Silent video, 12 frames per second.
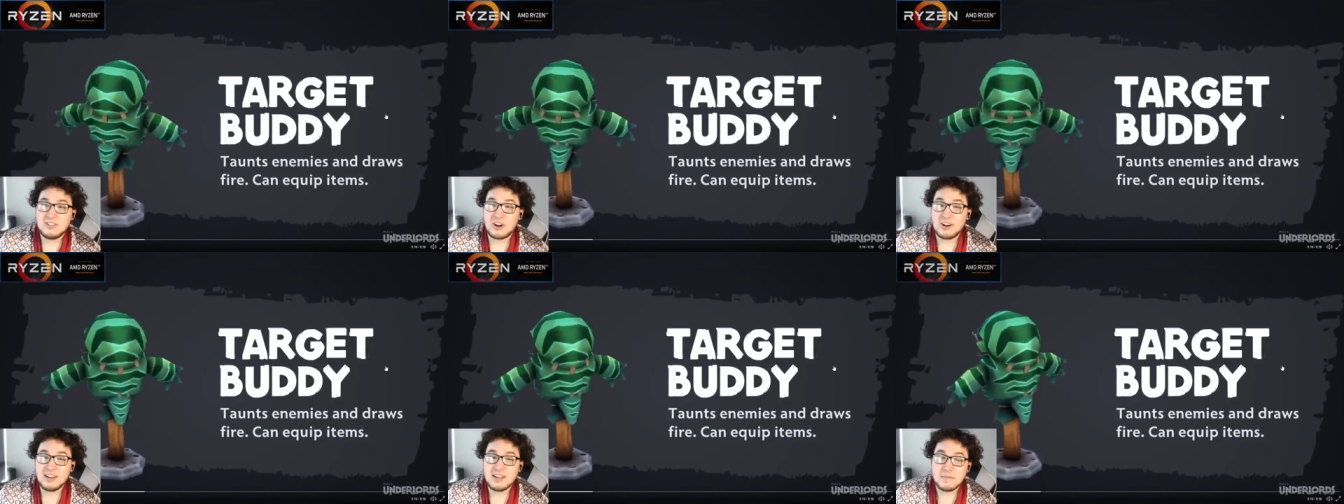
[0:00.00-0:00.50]

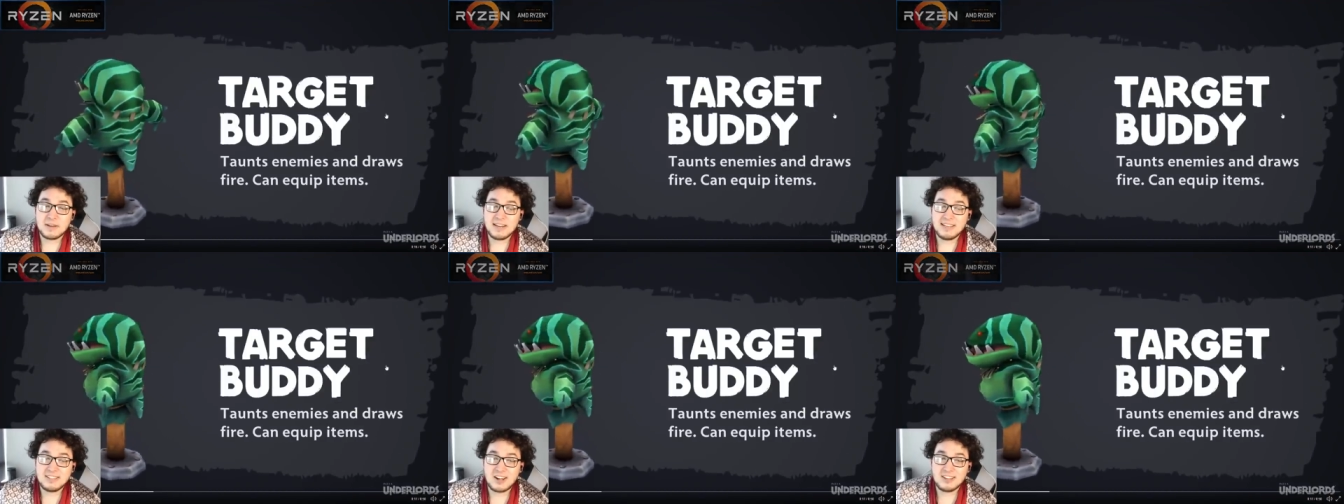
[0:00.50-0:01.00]
Target
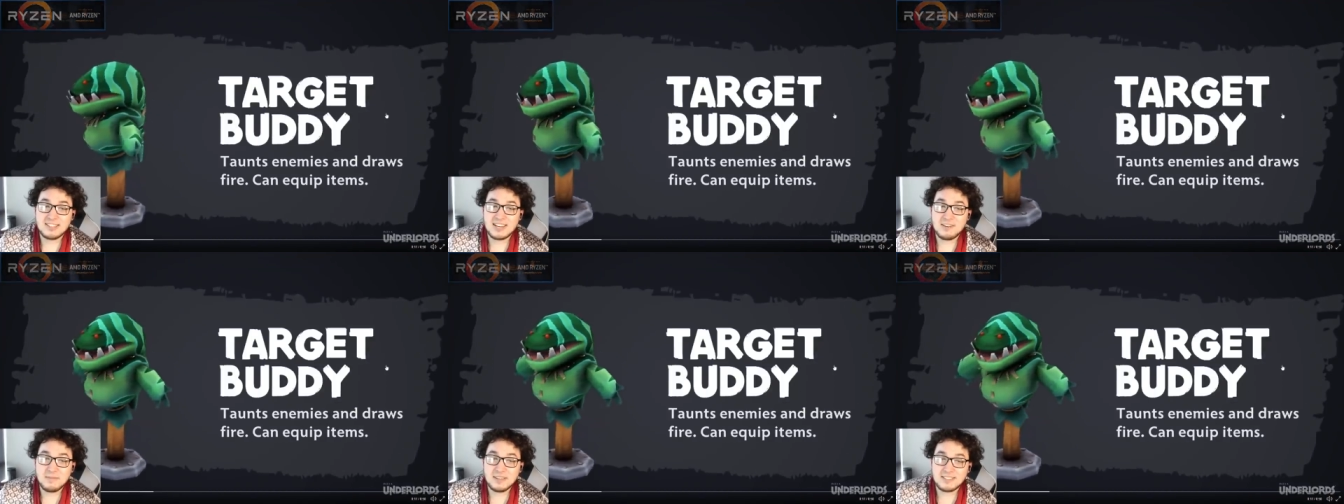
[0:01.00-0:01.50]
Buddy taunts
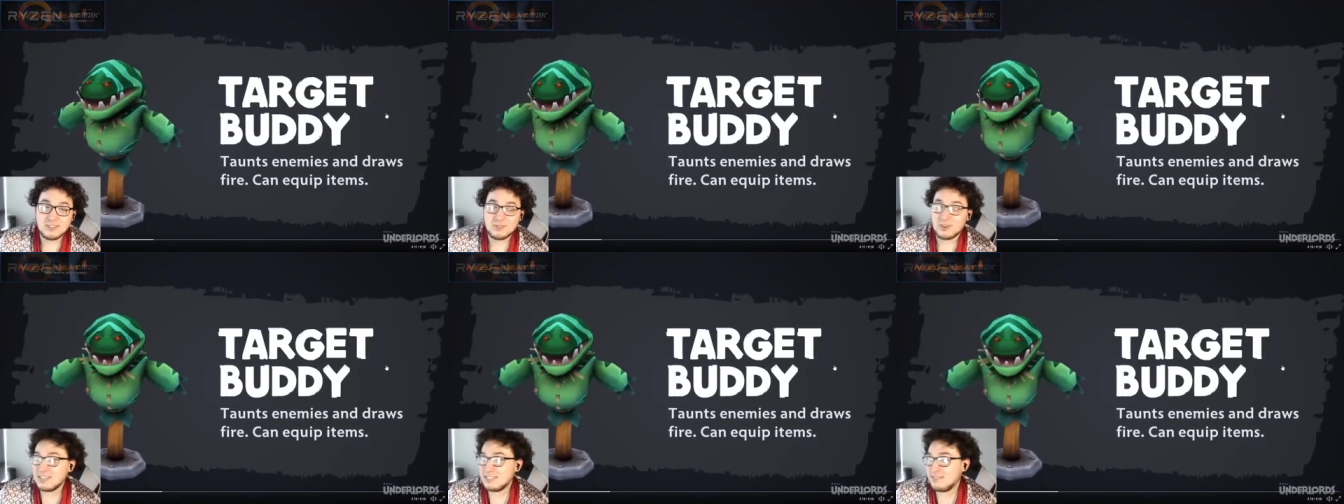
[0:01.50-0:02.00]
enemies and
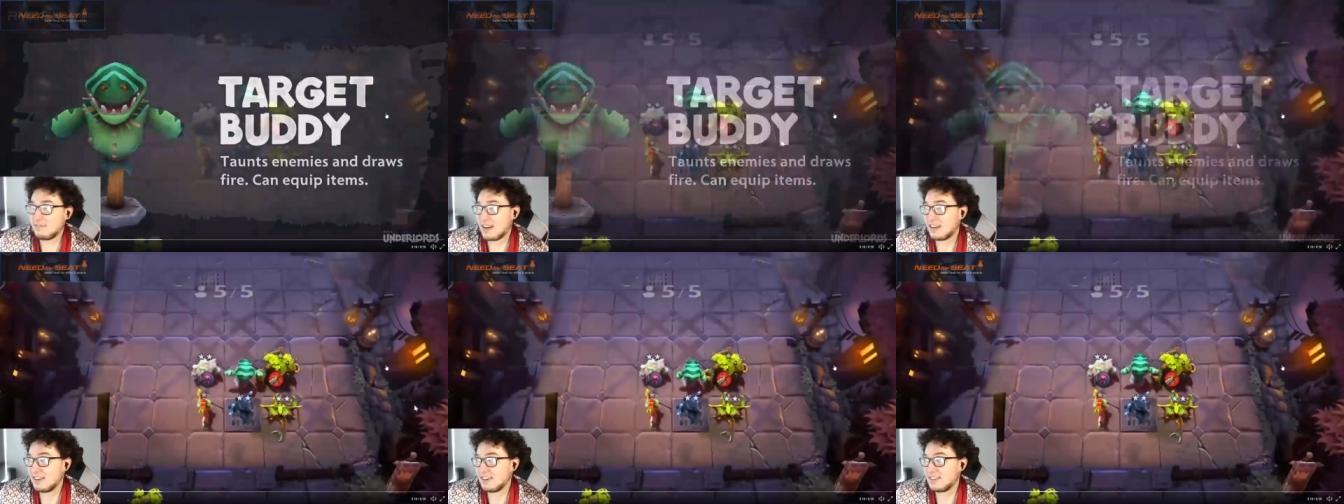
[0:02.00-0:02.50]
draws
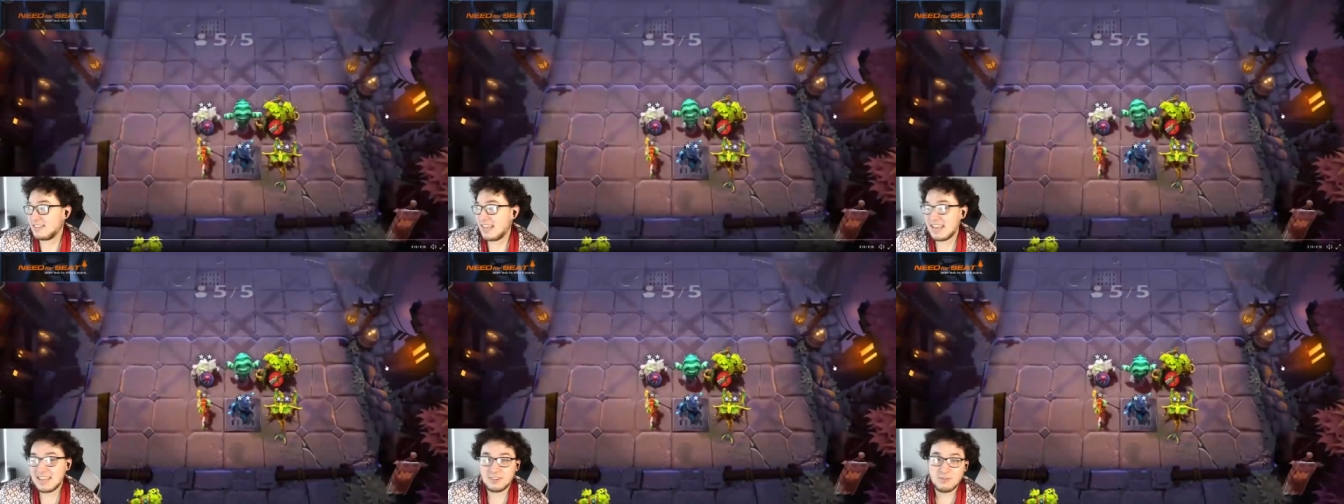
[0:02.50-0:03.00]
fire.
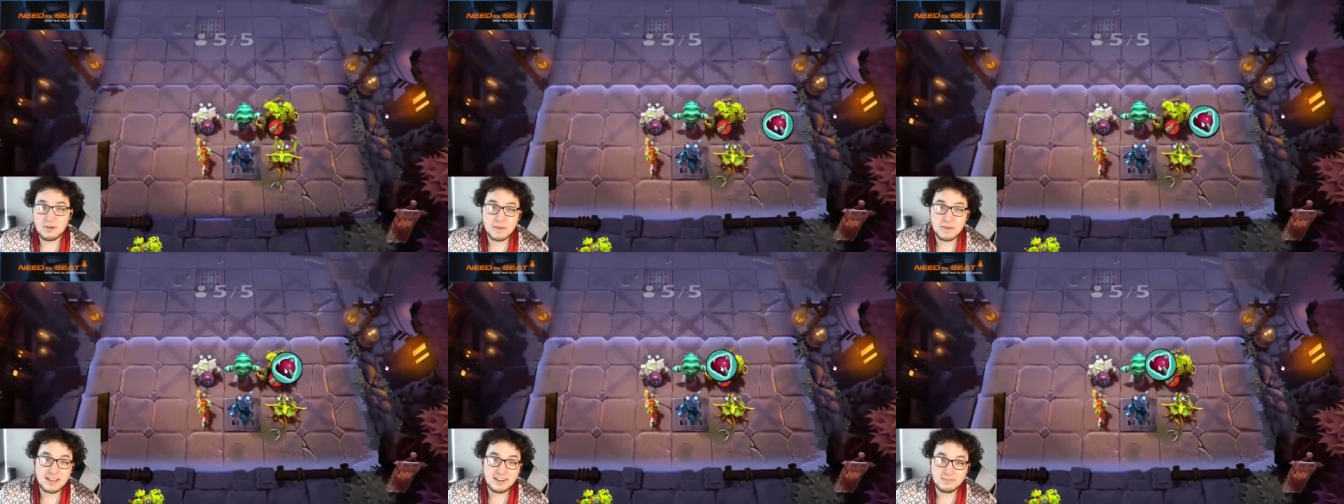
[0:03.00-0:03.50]
Can't equip
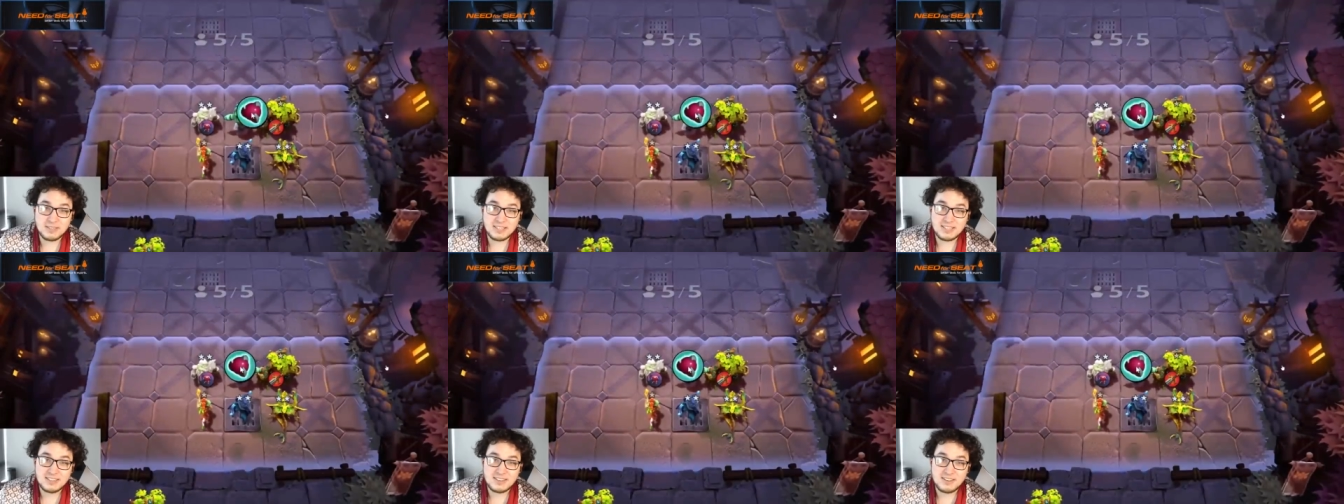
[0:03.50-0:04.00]

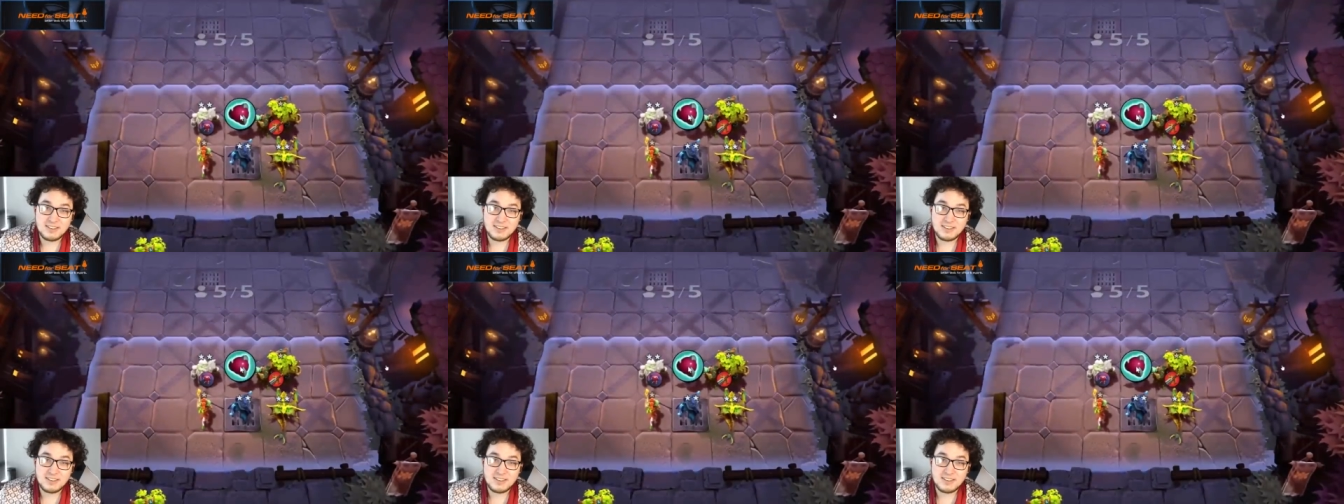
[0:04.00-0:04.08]
items.